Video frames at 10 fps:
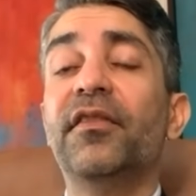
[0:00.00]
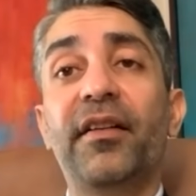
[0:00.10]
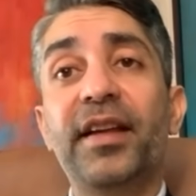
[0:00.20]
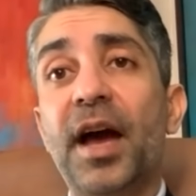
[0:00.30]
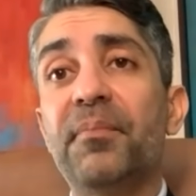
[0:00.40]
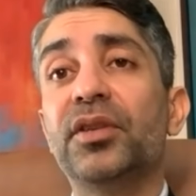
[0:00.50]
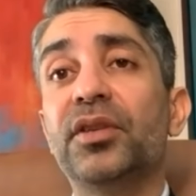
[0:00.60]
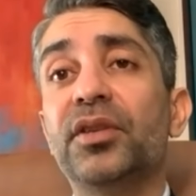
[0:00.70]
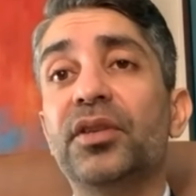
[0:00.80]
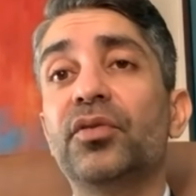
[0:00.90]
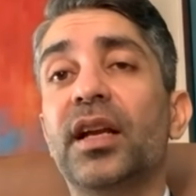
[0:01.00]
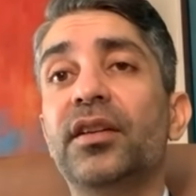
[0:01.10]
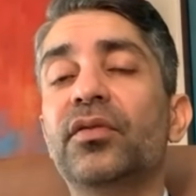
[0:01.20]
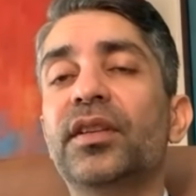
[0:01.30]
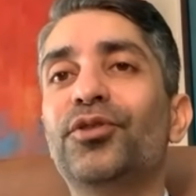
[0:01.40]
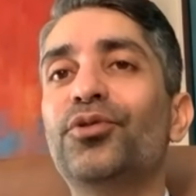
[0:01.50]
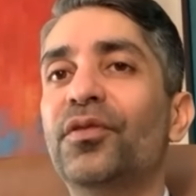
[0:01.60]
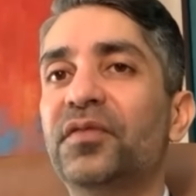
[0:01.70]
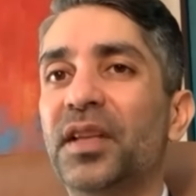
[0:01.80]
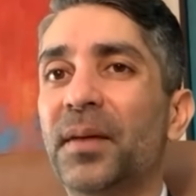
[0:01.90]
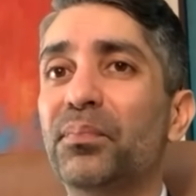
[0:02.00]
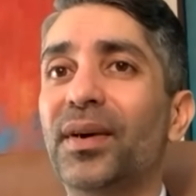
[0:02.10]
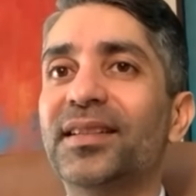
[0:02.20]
Very happy to tell you that two of them